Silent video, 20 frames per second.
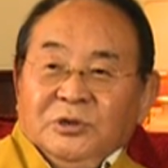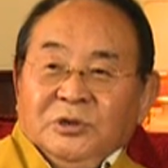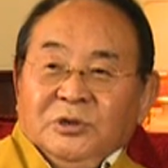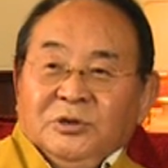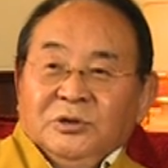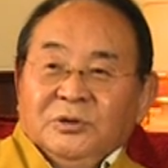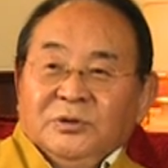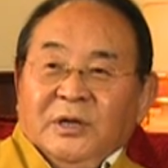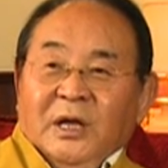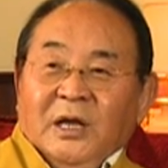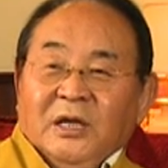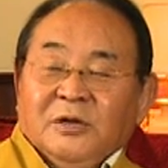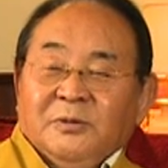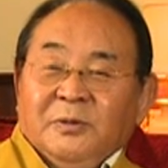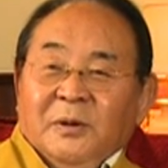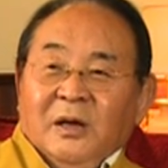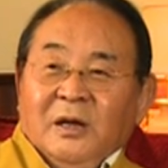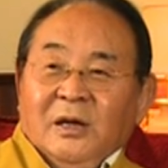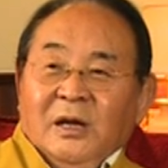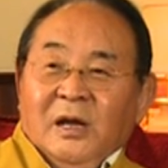So that's
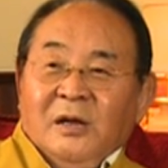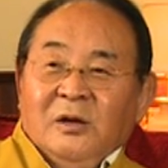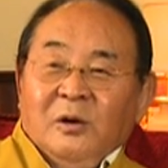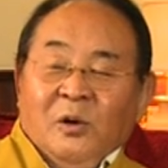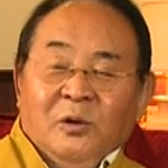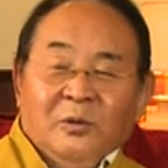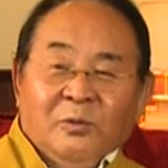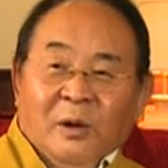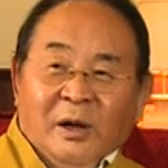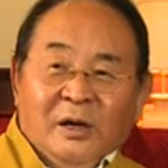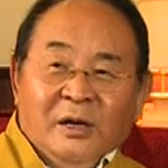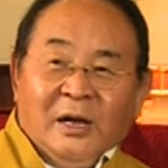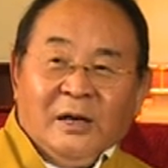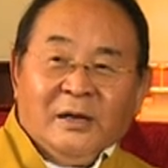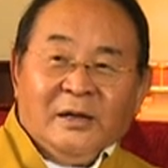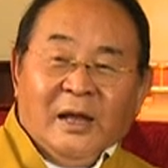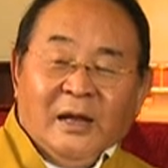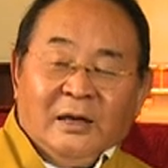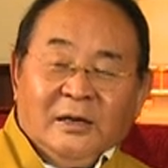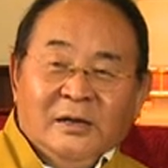why, and on one
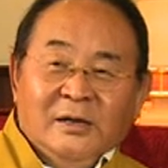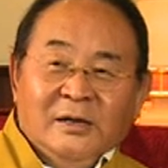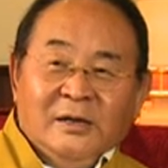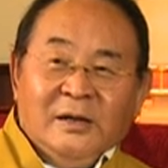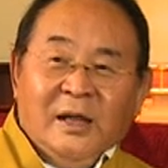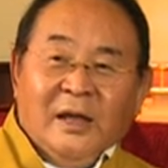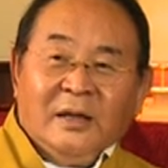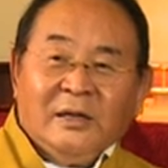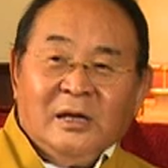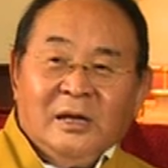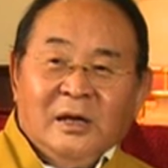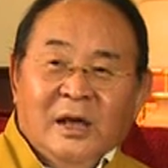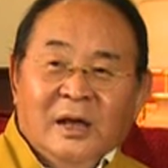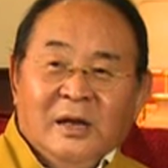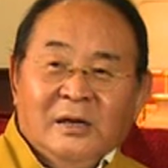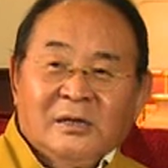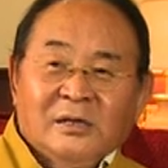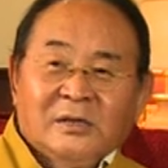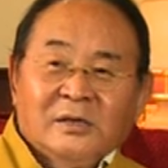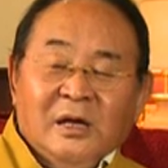hand that, another
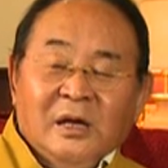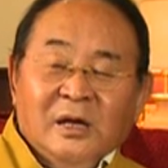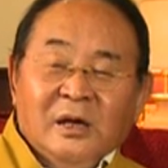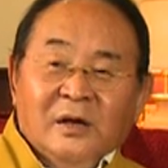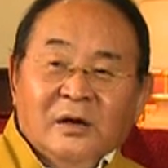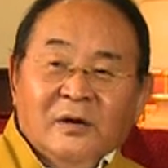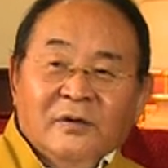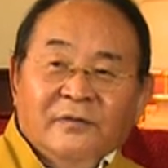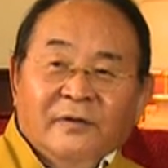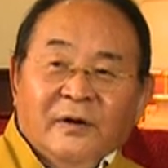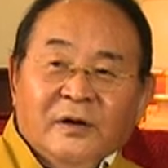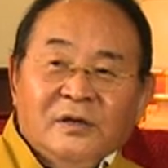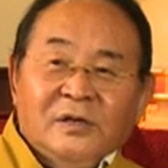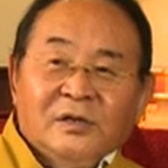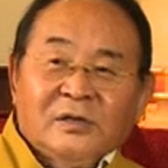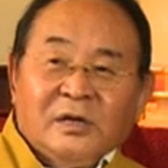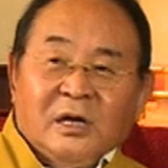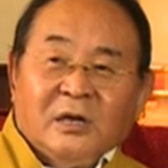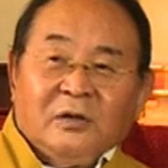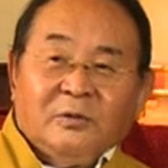hand is
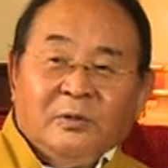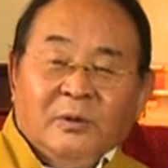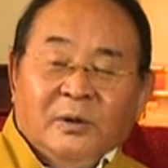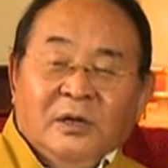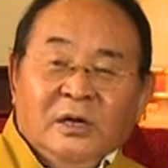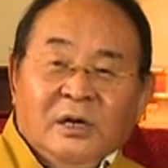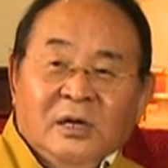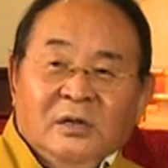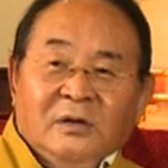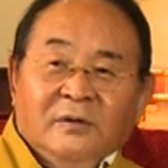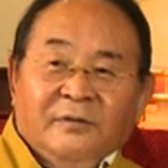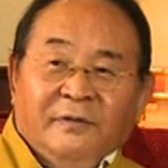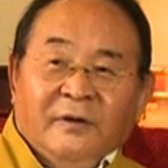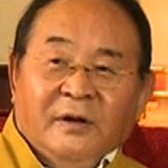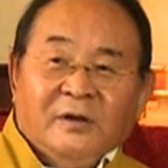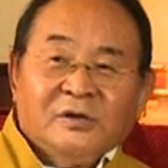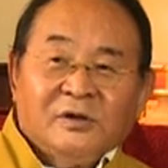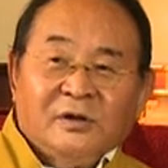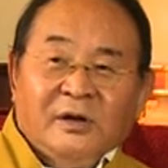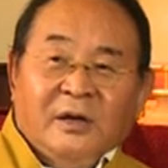Vajrasattva in the
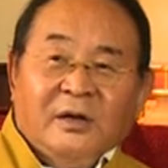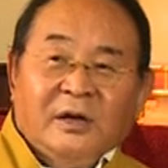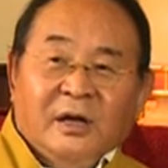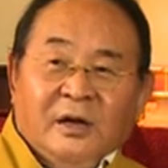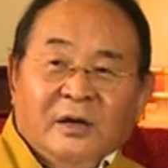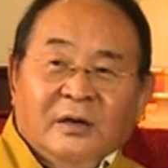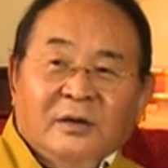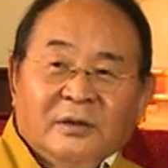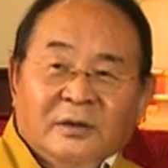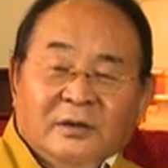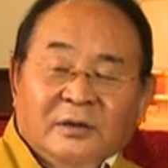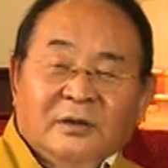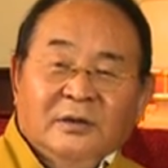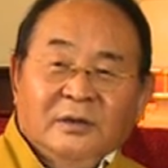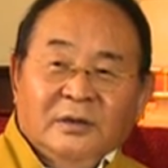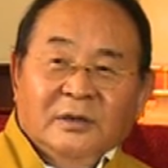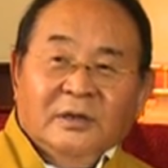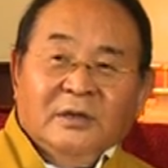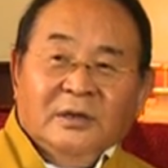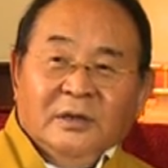Vajrayana.
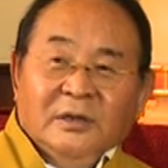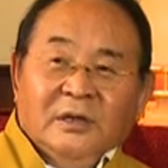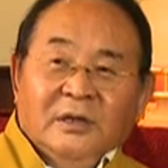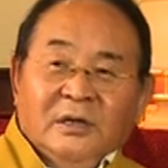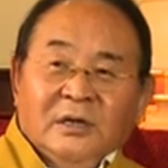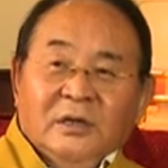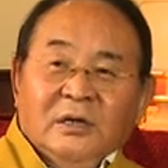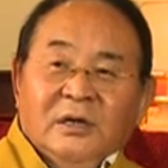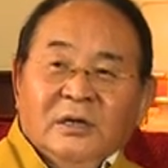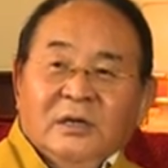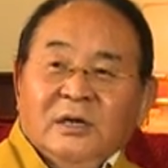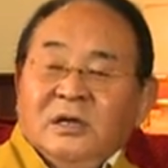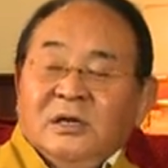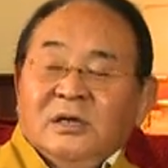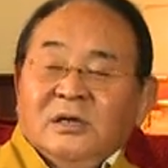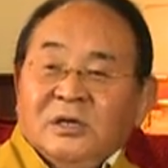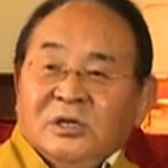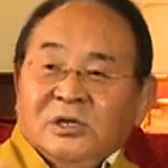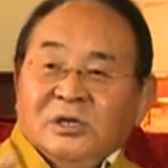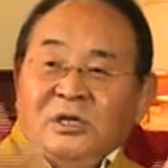He
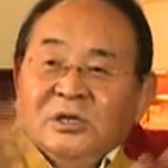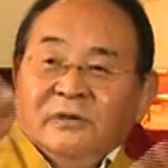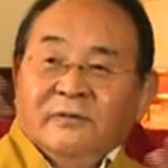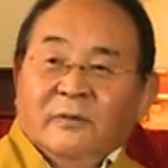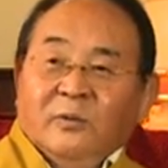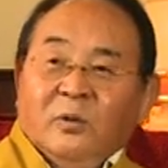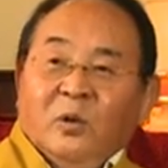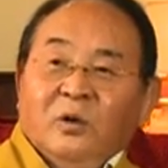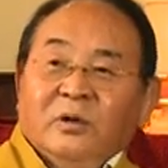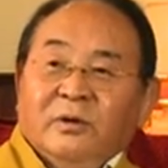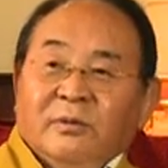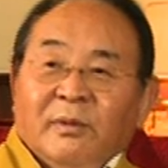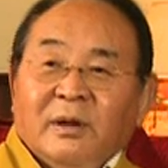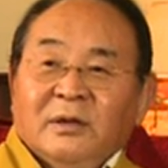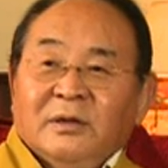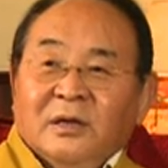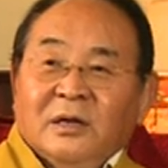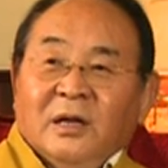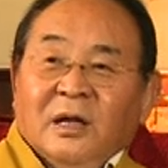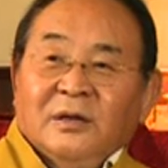is the chief of all the
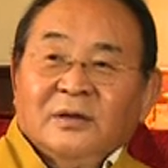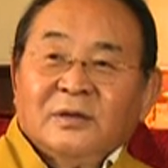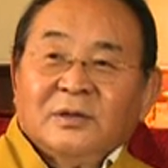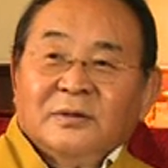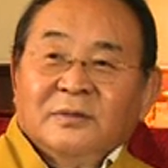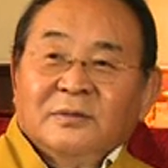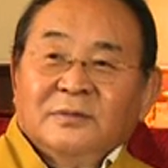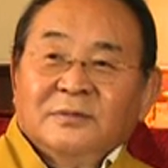mandalas.